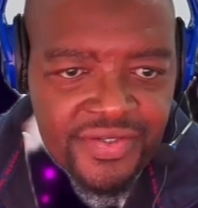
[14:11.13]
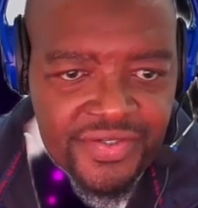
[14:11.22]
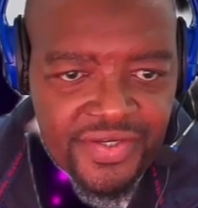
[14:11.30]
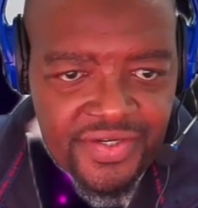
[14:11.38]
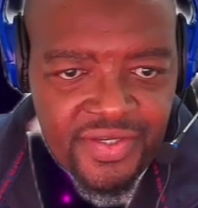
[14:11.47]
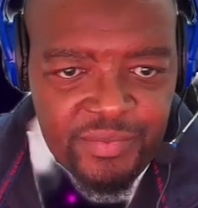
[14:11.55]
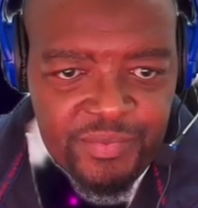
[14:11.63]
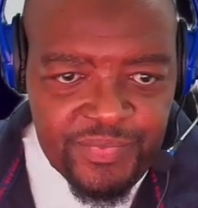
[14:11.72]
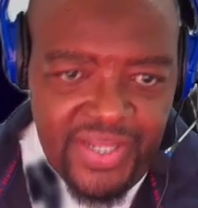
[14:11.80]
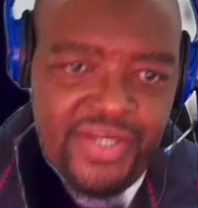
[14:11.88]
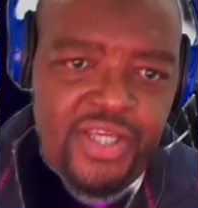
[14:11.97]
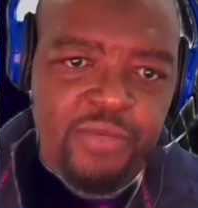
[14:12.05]
chairing
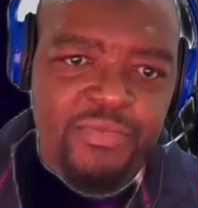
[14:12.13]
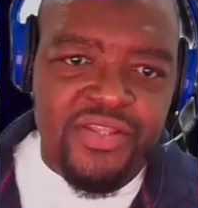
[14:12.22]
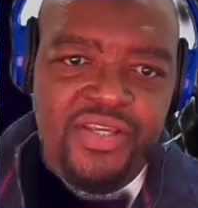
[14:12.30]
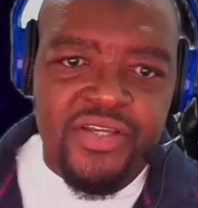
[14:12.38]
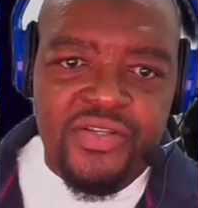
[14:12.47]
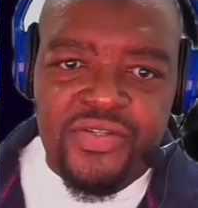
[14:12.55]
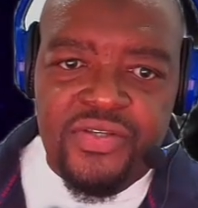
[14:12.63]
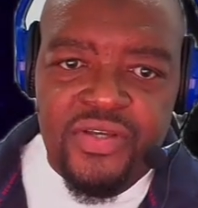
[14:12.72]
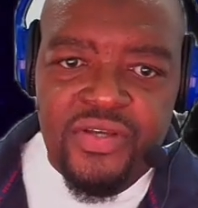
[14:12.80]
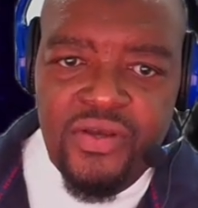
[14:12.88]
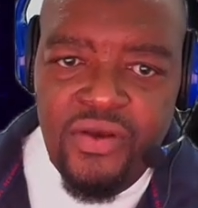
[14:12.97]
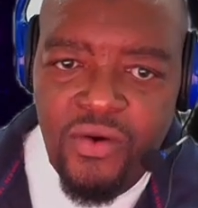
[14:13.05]
planning meetings,
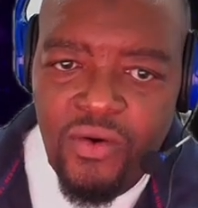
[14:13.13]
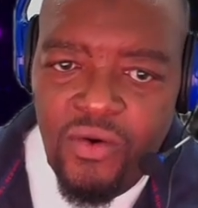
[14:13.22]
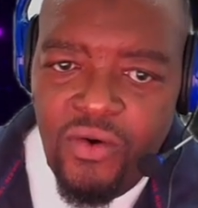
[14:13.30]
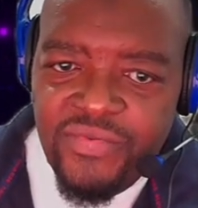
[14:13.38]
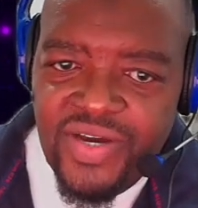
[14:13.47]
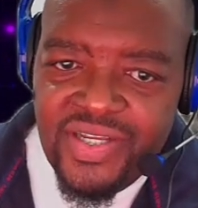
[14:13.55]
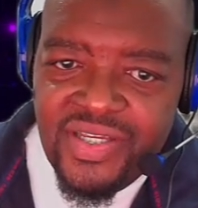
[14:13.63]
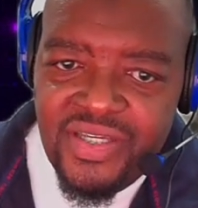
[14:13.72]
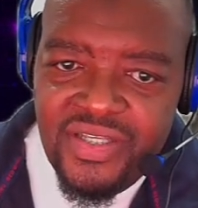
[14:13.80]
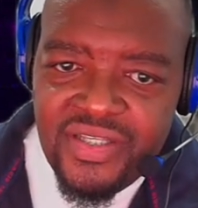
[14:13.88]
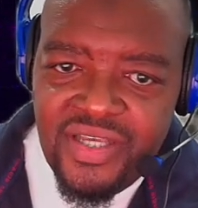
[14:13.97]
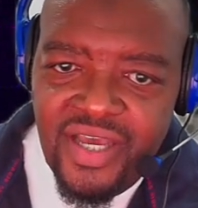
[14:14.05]
offering
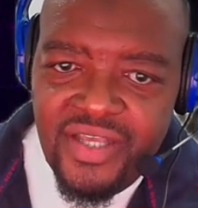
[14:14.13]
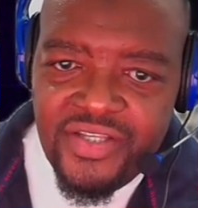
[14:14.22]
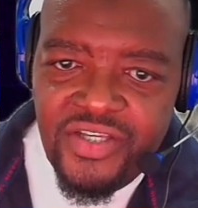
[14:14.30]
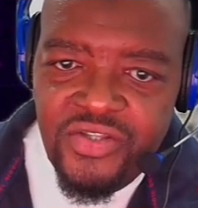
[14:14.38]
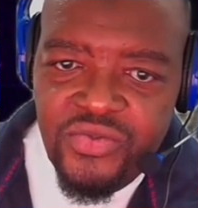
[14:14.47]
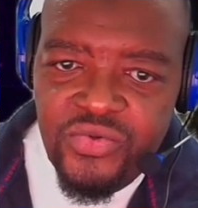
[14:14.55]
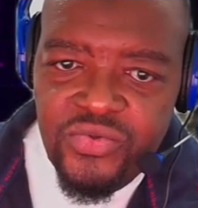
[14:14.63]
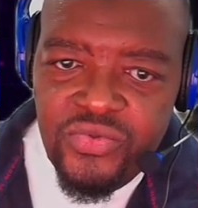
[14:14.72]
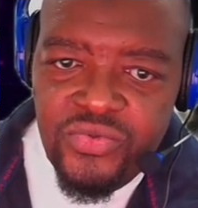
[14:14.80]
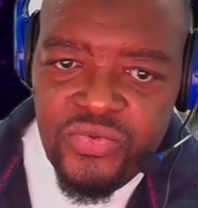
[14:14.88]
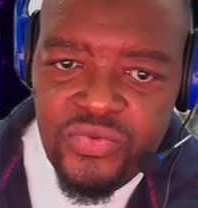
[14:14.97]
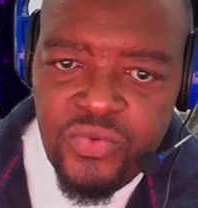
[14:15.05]
insights into
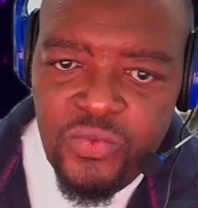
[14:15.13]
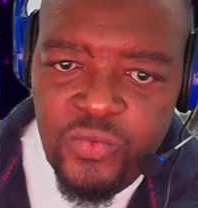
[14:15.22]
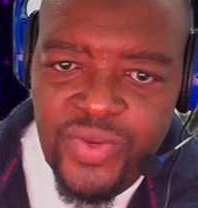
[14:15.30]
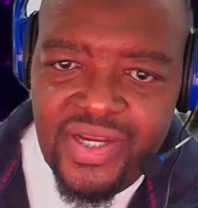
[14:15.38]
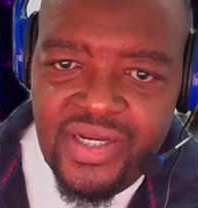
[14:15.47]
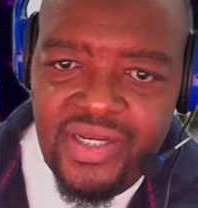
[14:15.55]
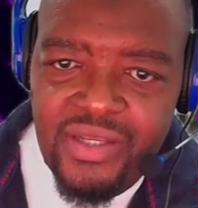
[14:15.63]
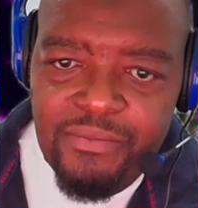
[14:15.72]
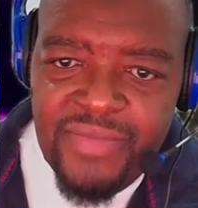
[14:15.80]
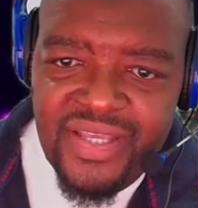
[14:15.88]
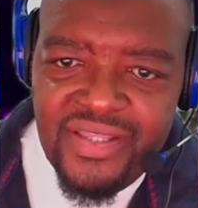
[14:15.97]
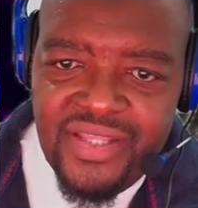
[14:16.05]
weekly
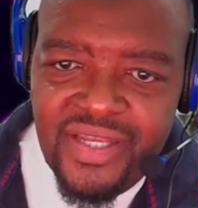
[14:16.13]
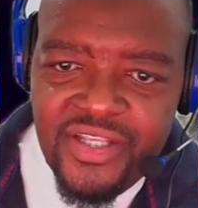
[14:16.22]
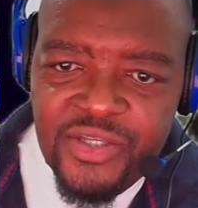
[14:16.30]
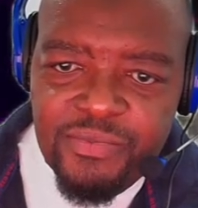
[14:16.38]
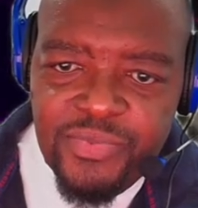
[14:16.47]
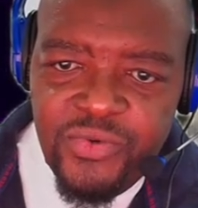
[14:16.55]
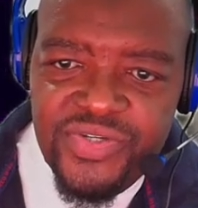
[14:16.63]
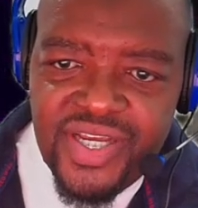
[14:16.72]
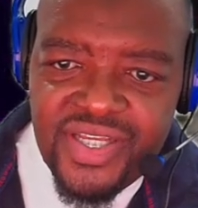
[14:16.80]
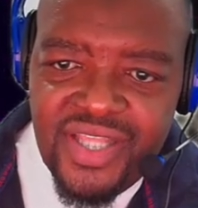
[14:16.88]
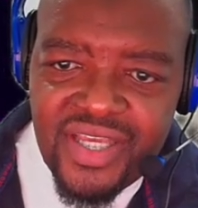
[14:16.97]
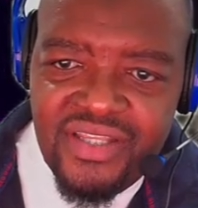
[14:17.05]
maintenance
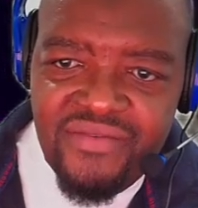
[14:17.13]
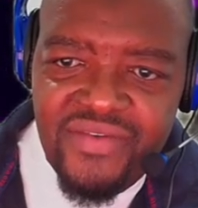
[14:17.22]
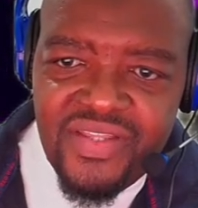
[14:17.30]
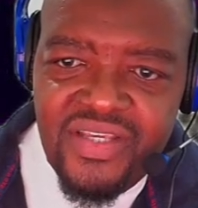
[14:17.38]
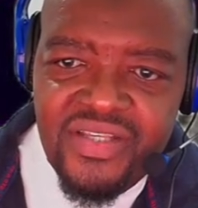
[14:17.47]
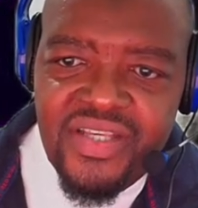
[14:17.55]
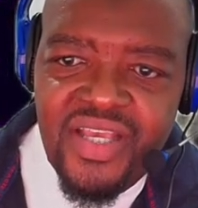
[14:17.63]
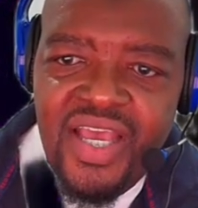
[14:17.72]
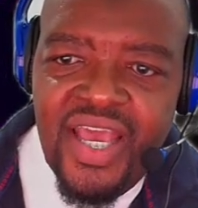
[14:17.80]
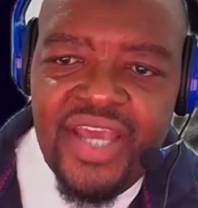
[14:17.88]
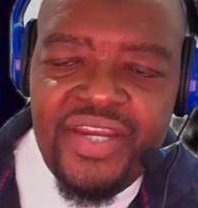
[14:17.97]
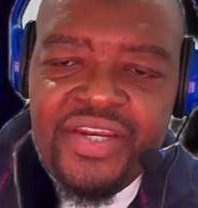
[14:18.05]
project activities
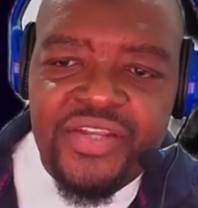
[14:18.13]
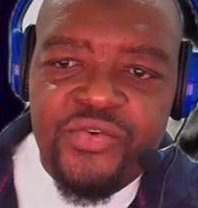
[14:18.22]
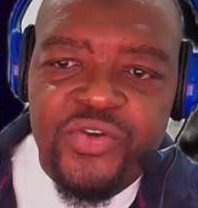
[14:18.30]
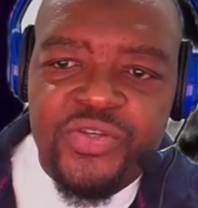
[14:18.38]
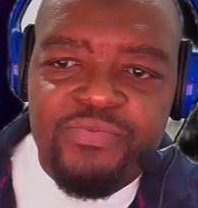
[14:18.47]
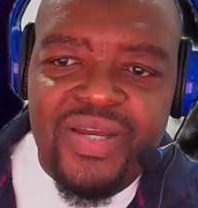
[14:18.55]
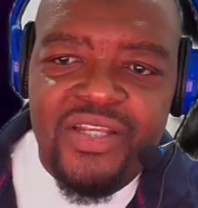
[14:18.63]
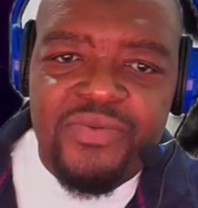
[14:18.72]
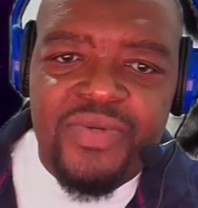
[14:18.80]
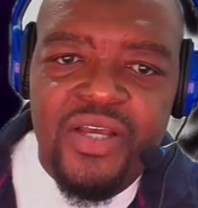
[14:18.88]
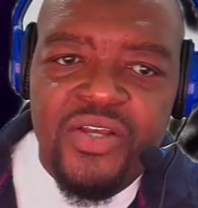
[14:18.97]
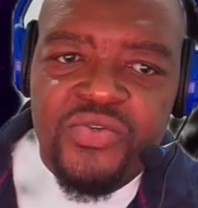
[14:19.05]
and resource
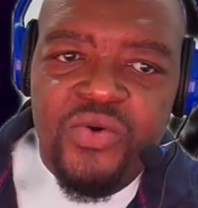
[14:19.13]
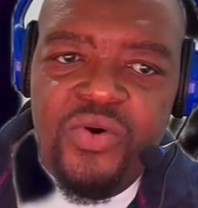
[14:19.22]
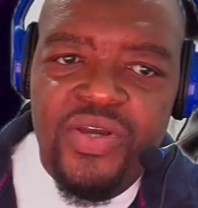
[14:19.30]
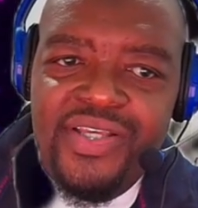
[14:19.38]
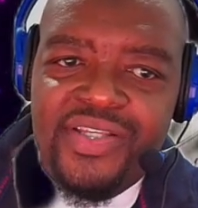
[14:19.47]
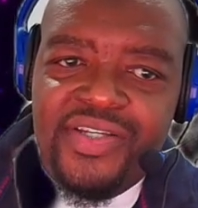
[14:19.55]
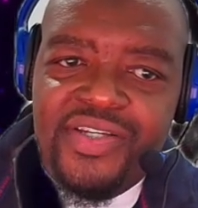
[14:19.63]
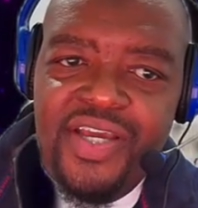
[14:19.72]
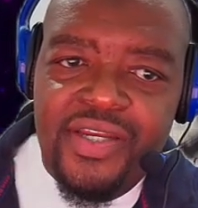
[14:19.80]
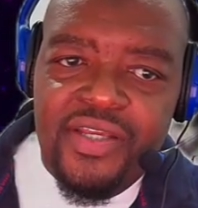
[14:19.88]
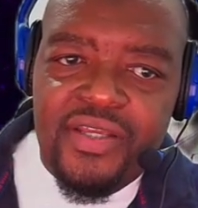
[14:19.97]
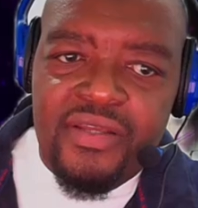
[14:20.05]
management. So he's
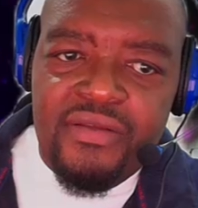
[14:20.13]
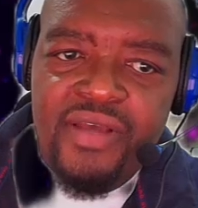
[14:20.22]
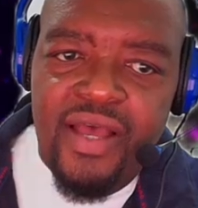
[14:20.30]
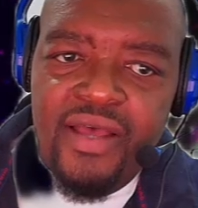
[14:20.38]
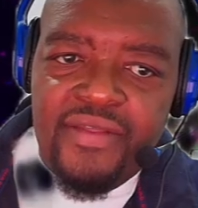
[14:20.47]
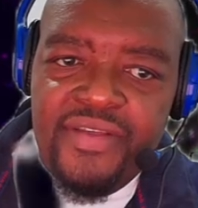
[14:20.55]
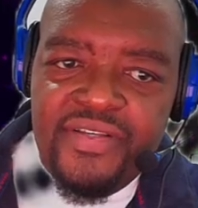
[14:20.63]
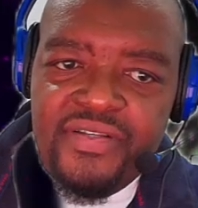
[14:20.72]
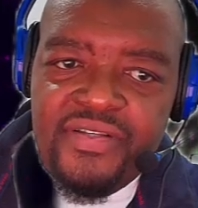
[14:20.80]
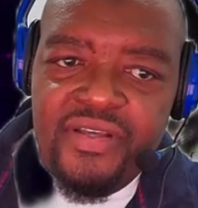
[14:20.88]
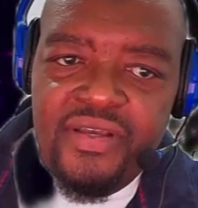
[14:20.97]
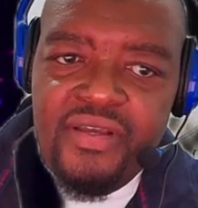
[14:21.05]
chairing. Yeah, this
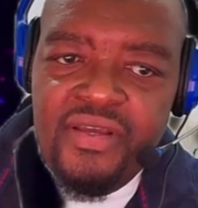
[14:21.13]
is